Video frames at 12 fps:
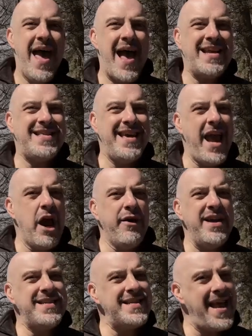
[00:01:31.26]
As the
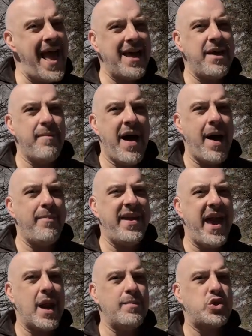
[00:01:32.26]
area's Italian mob
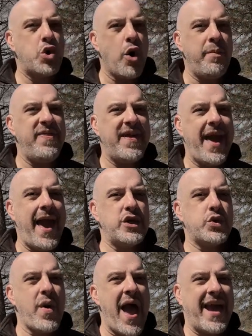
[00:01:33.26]
began absorbing the gang's
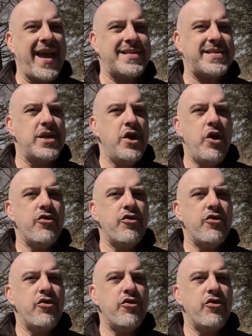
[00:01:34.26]
rackets,